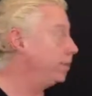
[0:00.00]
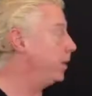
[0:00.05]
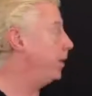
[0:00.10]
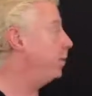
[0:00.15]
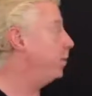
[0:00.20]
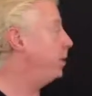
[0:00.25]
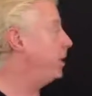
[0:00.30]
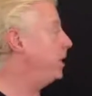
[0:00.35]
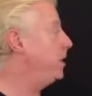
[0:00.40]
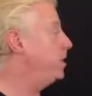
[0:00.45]

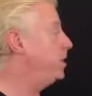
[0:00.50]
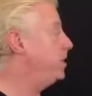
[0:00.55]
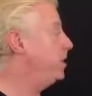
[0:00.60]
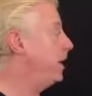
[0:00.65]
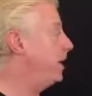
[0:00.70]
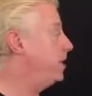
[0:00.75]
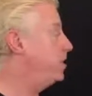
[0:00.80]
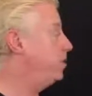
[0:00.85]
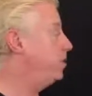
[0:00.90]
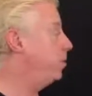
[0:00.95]
eliminating
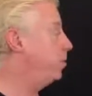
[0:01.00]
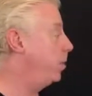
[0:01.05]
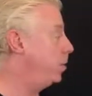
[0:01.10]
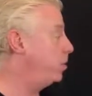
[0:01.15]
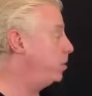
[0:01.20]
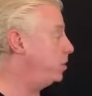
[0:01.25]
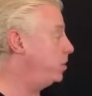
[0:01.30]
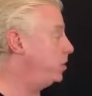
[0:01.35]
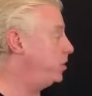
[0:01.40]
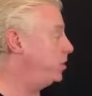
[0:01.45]
negative
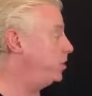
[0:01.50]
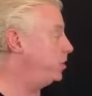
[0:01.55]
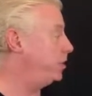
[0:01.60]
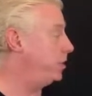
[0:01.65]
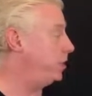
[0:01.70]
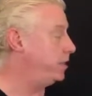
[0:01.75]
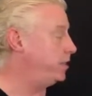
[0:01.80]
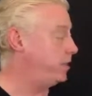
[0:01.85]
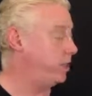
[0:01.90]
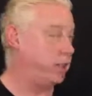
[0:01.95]
emotions,
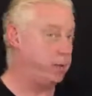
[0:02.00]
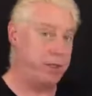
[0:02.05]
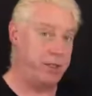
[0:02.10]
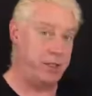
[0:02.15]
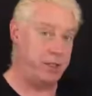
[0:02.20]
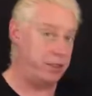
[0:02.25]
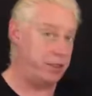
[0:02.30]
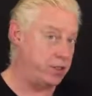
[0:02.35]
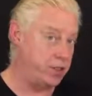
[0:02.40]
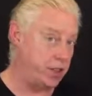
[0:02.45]
deleting
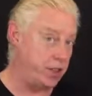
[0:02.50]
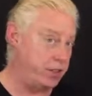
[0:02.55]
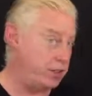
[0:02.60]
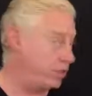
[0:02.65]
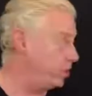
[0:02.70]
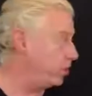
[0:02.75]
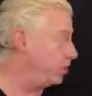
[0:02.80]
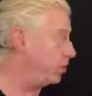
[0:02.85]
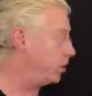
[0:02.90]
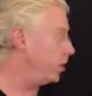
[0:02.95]
limiting
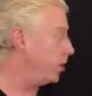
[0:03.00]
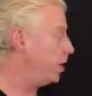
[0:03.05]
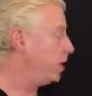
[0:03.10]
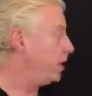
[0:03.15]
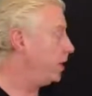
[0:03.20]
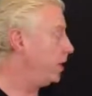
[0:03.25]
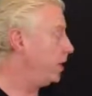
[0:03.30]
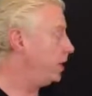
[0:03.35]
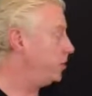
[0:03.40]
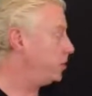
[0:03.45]
decisions,
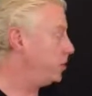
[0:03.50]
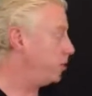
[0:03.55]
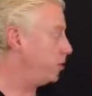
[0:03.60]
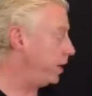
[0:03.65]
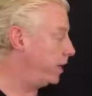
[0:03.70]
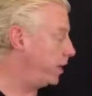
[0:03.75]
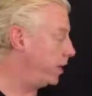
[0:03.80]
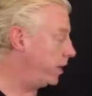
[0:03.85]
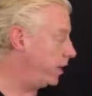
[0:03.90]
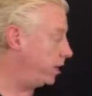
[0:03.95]

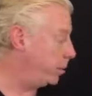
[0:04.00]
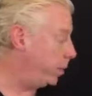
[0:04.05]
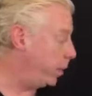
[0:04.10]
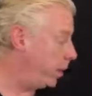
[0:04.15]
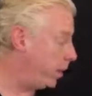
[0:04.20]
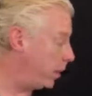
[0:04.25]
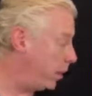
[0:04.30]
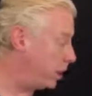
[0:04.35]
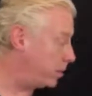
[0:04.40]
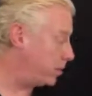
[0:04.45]
integrating any
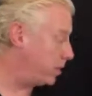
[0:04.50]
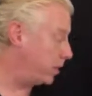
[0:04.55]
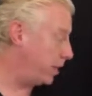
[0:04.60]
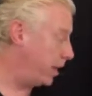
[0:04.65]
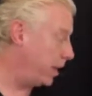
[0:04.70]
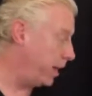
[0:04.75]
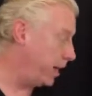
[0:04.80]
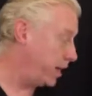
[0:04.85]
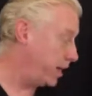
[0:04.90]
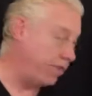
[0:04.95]
parts,
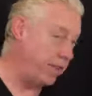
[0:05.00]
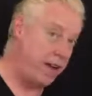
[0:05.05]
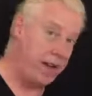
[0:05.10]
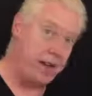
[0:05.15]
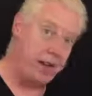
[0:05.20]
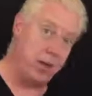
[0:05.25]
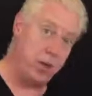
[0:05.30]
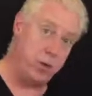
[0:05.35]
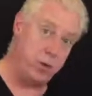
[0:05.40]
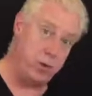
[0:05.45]
aligning
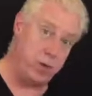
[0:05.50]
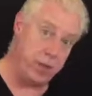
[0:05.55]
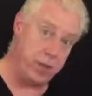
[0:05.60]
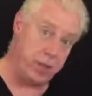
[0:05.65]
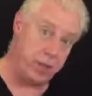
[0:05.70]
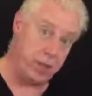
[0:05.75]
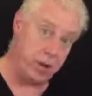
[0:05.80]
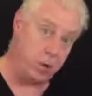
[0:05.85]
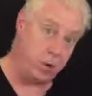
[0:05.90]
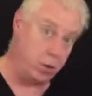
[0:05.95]
values,
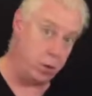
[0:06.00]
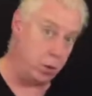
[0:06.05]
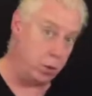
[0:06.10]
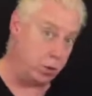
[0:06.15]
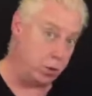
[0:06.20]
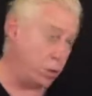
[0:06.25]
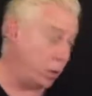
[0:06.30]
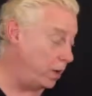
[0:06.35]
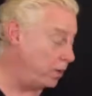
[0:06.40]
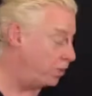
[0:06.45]
releasing tools
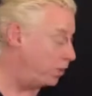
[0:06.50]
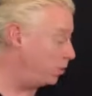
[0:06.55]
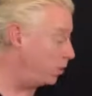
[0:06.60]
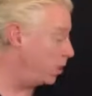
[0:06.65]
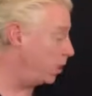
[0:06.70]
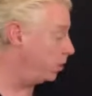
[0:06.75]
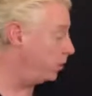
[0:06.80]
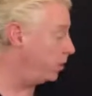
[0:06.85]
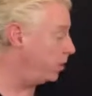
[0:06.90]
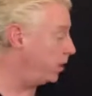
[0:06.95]
away from
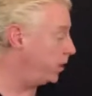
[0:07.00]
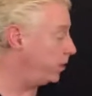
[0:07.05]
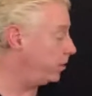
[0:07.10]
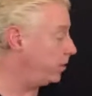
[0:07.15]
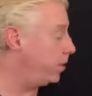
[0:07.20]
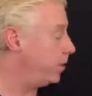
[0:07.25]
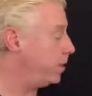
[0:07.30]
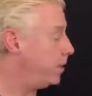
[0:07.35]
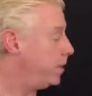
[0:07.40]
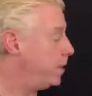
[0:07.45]
conflicts,
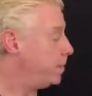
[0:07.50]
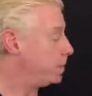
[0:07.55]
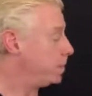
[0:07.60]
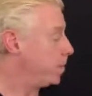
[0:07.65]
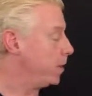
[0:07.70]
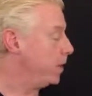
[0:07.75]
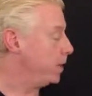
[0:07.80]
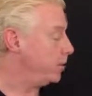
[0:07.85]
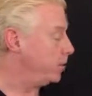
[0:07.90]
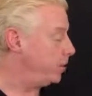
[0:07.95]

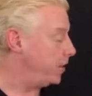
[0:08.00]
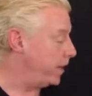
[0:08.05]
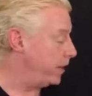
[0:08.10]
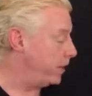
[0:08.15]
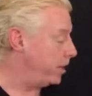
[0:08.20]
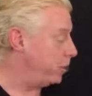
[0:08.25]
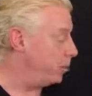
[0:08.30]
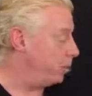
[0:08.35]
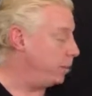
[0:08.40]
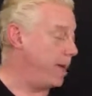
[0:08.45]
setting
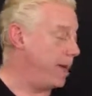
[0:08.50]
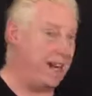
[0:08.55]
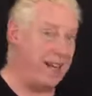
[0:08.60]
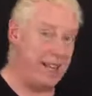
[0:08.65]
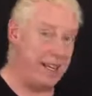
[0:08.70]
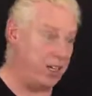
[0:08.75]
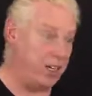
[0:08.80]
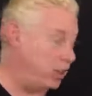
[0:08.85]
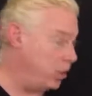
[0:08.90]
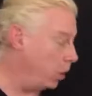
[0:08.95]

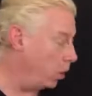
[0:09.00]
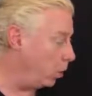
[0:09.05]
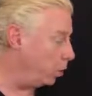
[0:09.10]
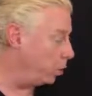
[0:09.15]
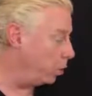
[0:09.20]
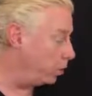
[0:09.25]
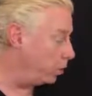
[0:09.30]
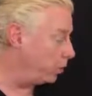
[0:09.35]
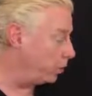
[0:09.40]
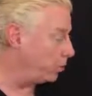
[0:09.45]
compelling
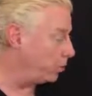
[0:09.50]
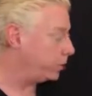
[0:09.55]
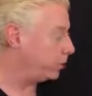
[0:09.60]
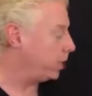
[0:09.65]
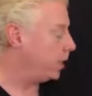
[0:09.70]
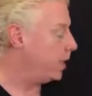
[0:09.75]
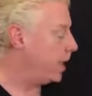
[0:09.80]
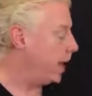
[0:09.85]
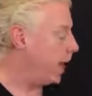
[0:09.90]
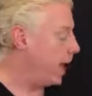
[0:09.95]
goals,
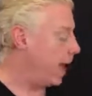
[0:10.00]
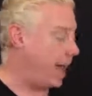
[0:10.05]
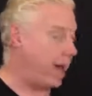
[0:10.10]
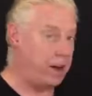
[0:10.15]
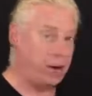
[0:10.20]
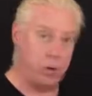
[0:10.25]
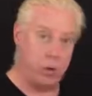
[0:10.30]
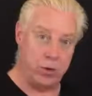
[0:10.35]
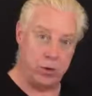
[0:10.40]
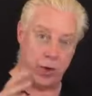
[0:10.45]
and
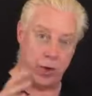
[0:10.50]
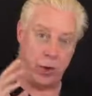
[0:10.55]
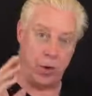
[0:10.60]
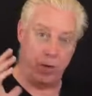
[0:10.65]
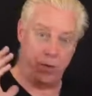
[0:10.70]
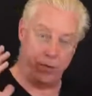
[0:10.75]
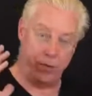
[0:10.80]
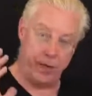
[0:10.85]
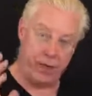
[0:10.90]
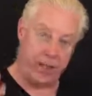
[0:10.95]
also
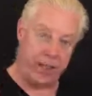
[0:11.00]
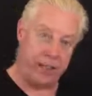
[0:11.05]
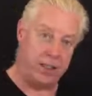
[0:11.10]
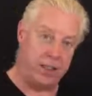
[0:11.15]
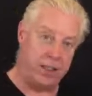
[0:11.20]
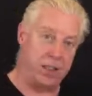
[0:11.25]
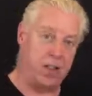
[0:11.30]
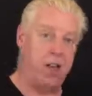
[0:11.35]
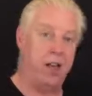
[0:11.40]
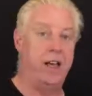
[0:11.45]
filling the
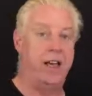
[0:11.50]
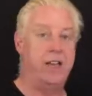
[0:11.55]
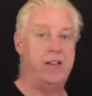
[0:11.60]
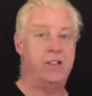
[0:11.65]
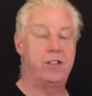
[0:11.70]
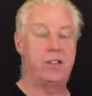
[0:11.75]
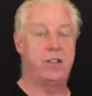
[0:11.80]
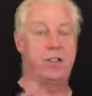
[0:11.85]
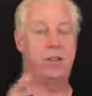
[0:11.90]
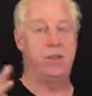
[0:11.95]

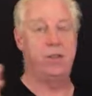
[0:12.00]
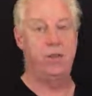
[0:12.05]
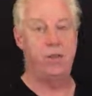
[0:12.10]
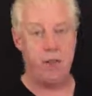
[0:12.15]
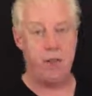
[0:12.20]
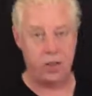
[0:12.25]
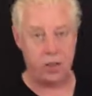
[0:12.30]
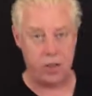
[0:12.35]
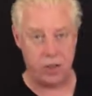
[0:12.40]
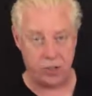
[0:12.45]
client's
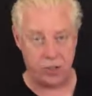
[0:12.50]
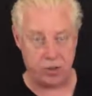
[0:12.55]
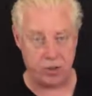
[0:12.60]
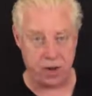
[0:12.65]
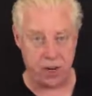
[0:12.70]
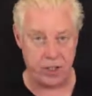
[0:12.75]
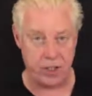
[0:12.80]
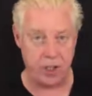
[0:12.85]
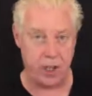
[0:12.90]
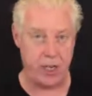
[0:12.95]
convincer
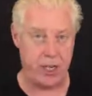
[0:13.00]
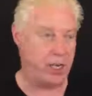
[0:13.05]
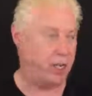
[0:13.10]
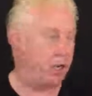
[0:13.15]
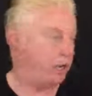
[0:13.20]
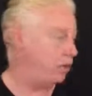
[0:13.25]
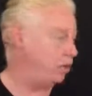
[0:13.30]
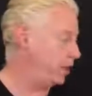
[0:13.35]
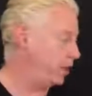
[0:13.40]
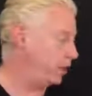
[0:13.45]
strategy
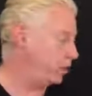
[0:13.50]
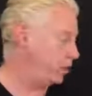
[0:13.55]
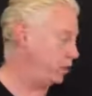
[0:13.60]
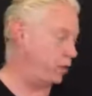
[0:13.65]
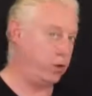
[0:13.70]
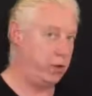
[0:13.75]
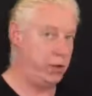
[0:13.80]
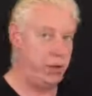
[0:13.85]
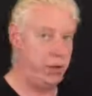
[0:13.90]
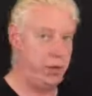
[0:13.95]
and
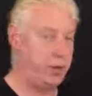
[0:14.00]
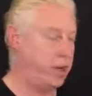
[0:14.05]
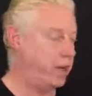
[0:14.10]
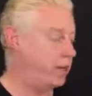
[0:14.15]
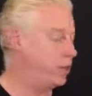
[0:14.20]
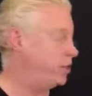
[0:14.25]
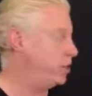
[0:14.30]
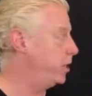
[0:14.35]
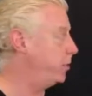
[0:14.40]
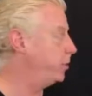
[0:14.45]
reassurance
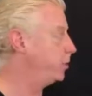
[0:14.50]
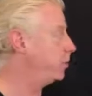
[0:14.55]
strategy.